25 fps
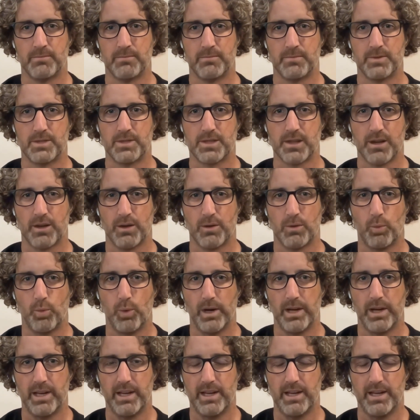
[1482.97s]
So
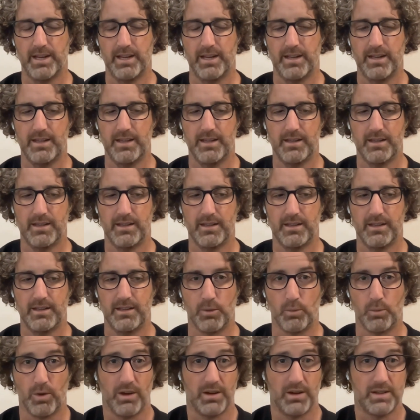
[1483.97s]
we're
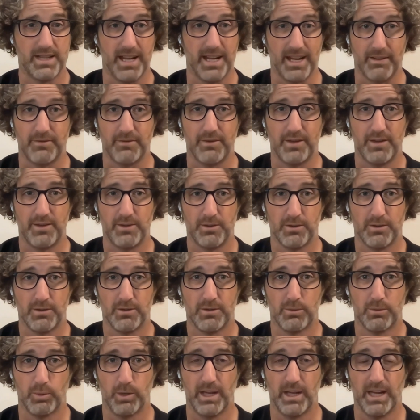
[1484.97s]
a tech
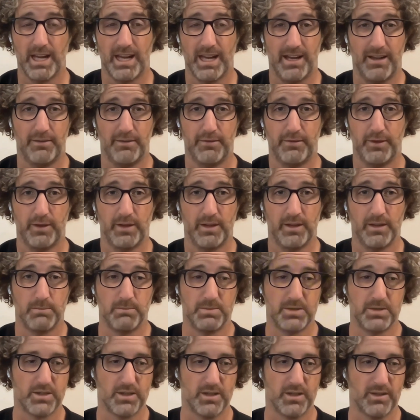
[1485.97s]
vendor. We have a
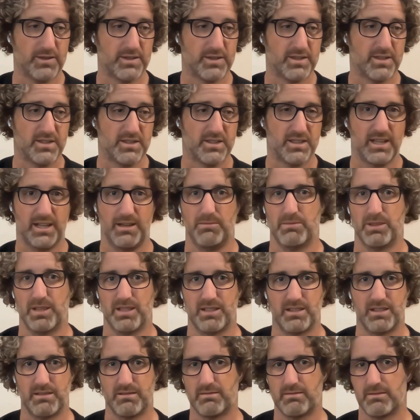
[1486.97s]
services team that
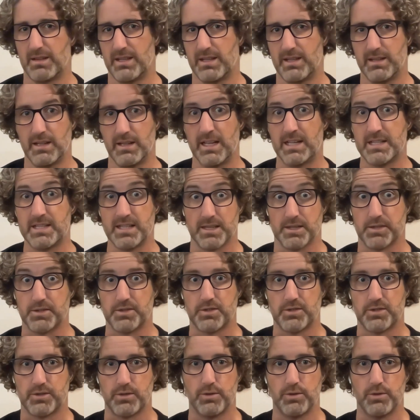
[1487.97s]

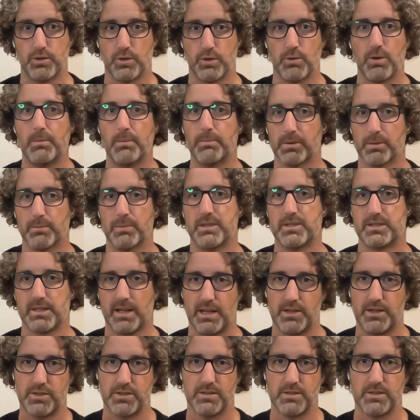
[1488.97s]
exists to do
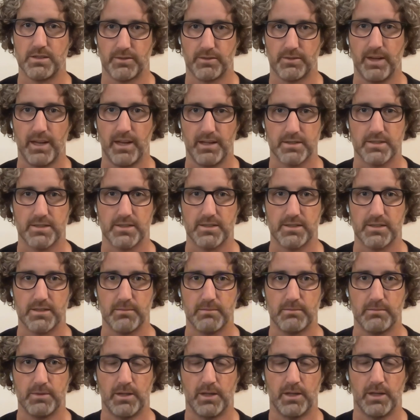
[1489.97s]
implementations of our
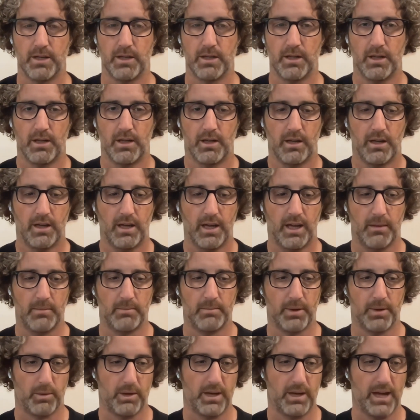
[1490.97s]
system.
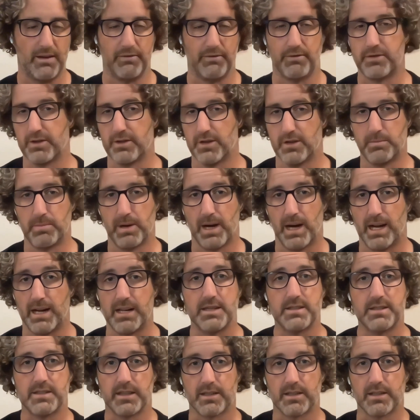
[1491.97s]
but we have third
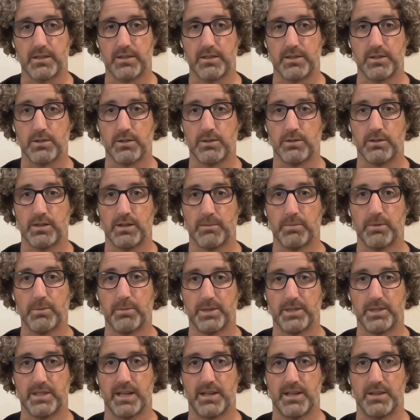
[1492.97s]
parties that can do
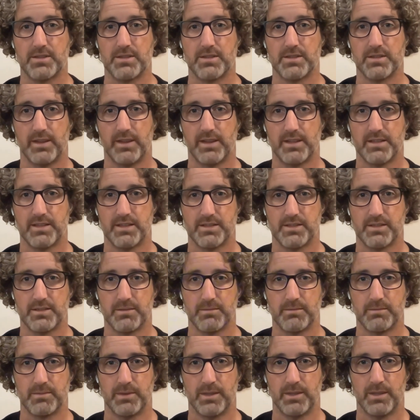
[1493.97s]
implementations of our
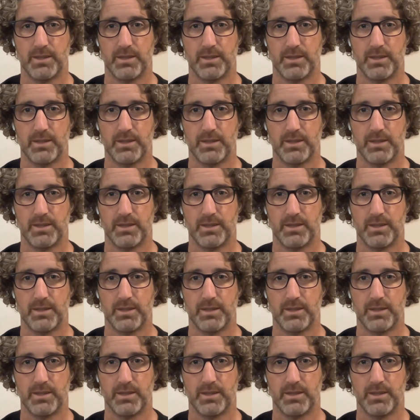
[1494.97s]
system.